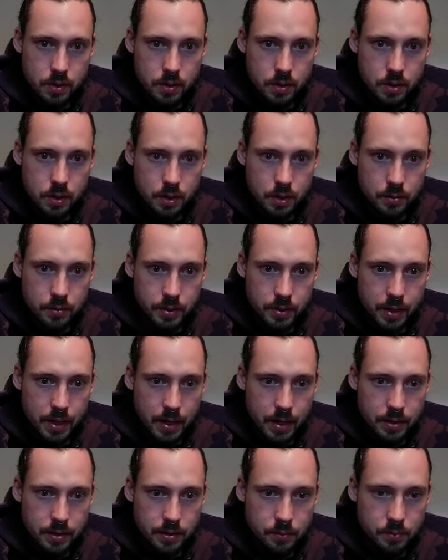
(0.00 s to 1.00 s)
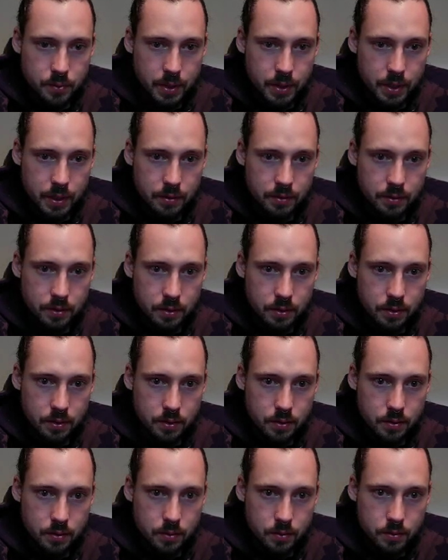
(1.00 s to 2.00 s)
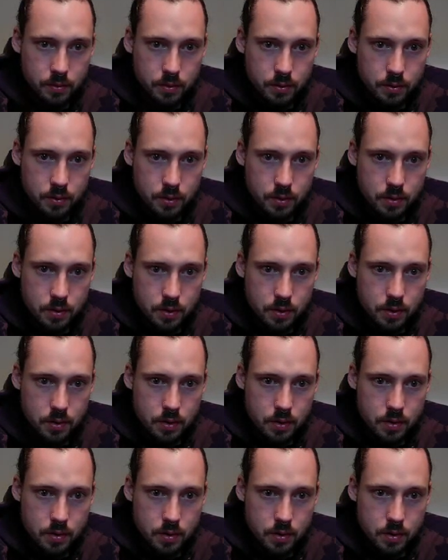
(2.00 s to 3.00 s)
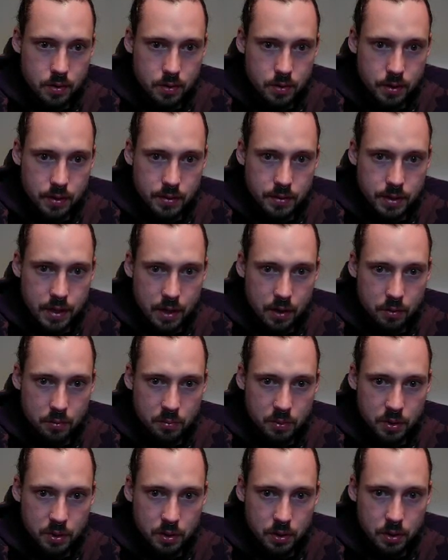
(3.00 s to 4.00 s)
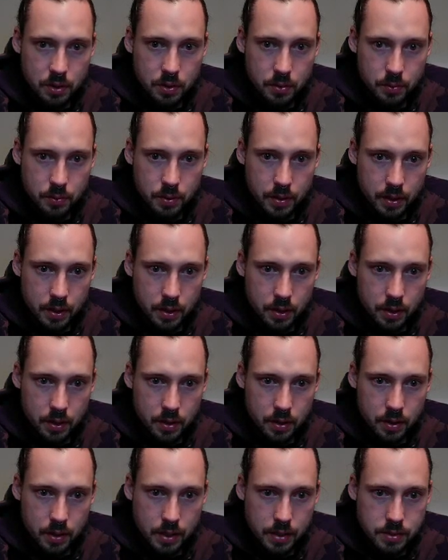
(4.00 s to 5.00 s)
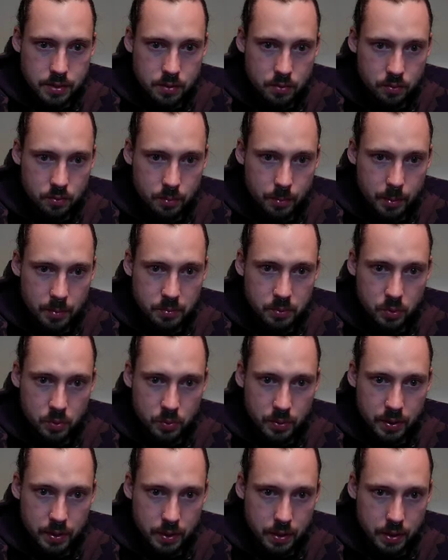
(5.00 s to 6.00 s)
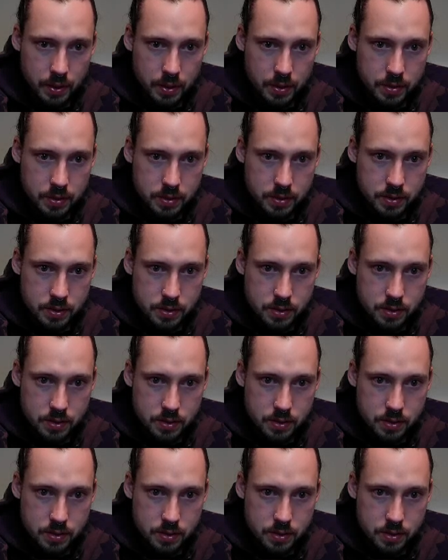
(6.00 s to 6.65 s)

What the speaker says: Oh yeah, you want to get the thing down below there. I don't remember what it is.